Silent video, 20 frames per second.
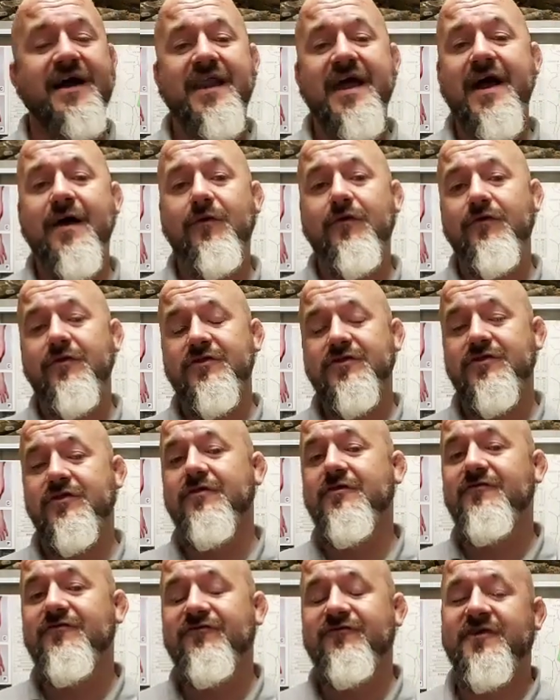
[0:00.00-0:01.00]
and our
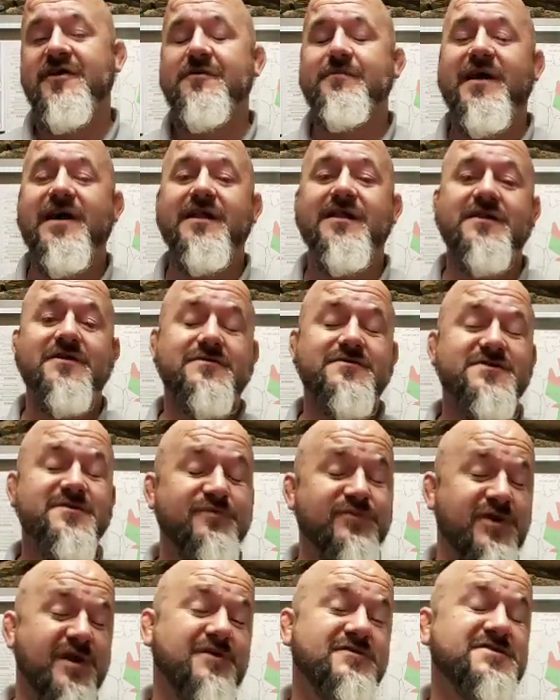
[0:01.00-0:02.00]
adult female, who's
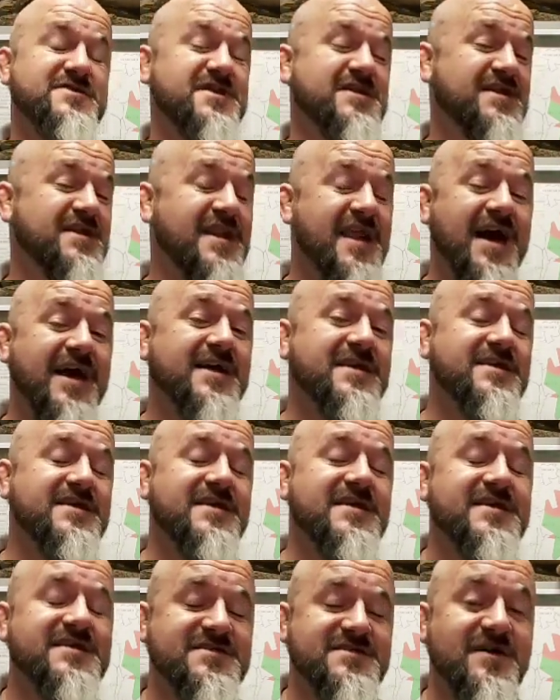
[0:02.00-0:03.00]
approaching nine
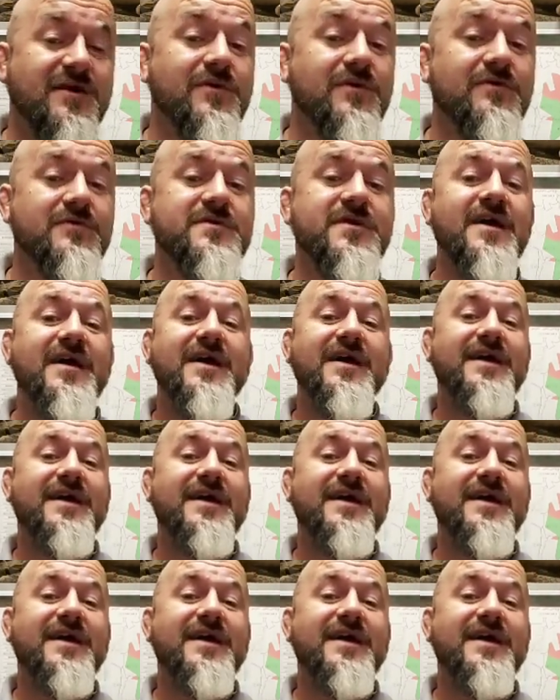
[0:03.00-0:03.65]
years old,